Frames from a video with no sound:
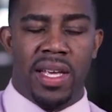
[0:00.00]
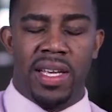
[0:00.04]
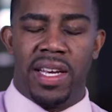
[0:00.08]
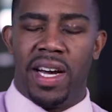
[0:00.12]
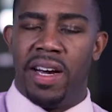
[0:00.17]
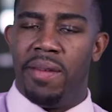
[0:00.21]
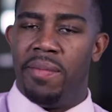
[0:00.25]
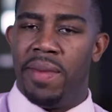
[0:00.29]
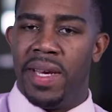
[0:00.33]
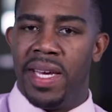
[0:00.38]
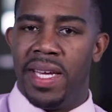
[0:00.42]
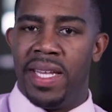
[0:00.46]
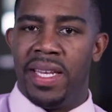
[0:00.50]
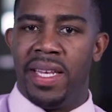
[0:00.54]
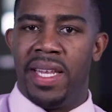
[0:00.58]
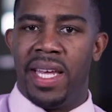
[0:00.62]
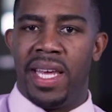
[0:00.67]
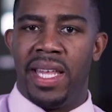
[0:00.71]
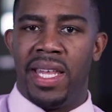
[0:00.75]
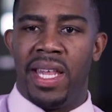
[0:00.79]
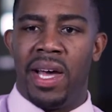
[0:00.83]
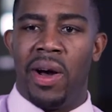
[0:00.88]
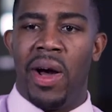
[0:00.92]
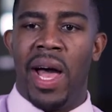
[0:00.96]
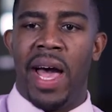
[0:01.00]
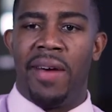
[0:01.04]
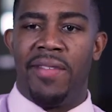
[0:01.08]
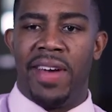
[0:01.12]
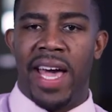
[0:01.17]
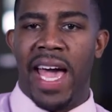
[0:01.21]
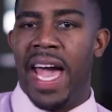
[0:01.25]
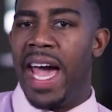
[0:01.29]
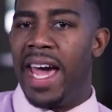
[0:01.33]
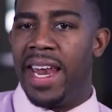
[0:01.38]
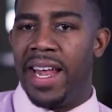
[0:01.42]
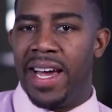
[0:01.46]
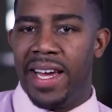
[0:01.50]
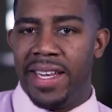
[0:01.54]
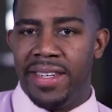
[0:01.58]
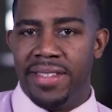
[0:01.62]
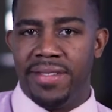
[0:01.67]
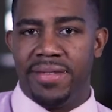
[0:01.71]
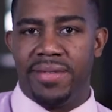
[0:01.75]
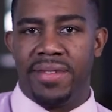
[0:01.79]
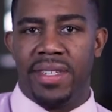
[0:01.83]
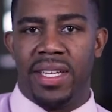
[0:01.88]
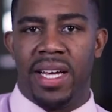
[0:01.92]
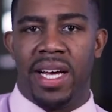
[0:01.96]
come in and they'll have a hat on,
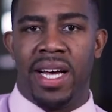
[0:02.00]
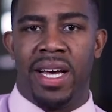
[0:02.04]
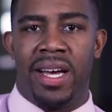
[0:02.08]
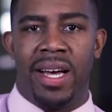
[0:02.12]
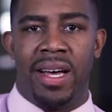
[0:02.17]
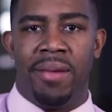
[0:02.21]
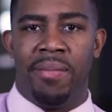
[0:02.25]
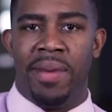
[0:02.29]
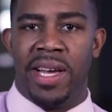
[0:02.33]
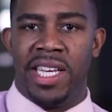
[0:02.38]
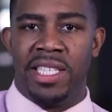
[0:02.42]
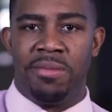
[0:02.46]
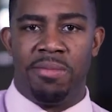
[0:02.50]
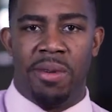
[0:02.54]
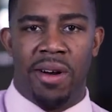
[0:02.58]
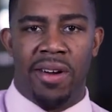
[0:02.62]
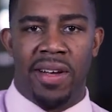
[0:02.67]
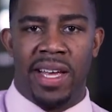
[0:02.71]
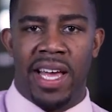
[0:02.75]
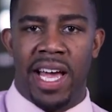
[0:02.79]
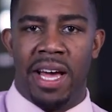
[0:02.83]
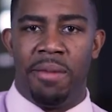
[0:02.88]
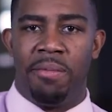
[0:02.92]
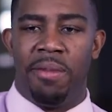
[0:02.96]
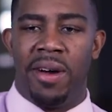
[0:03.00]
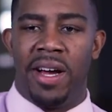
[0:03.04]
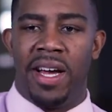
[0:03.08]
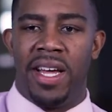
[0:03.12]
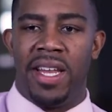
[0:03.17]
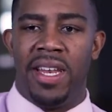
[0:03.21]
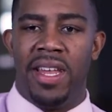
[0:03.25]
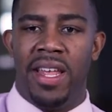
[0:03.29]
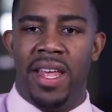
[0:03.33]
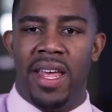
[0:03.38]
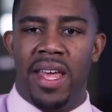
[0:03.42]
a baseball cap on.